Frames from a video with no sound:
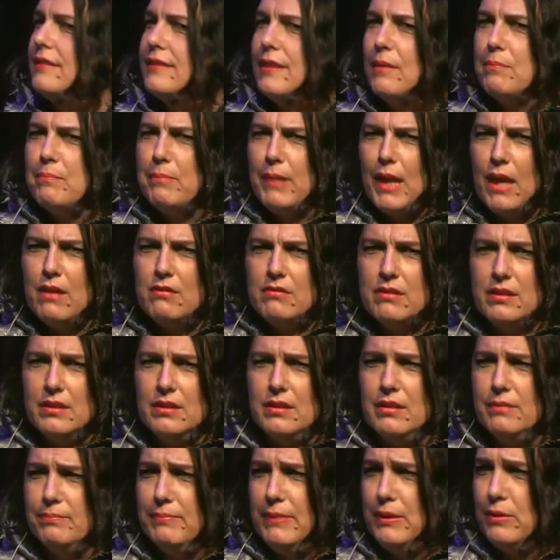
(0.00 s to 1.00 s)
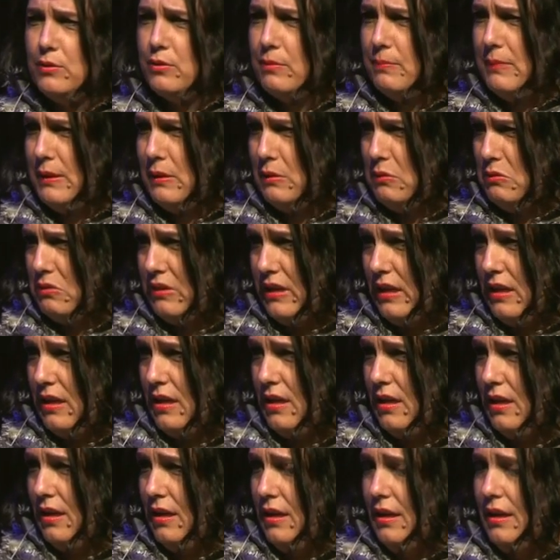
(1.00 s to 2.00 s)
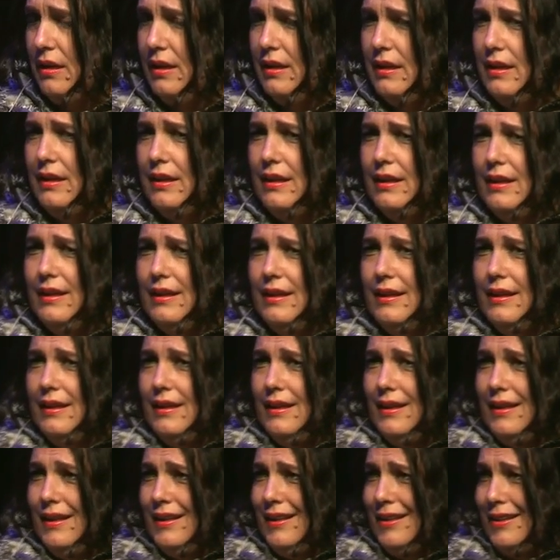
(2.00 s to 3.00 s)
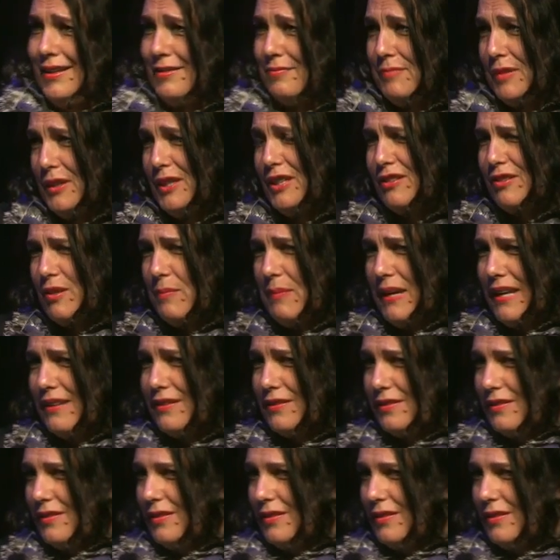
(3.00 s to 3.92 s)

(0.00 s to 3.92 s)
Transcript: some bloke that can build a building. But you're a bit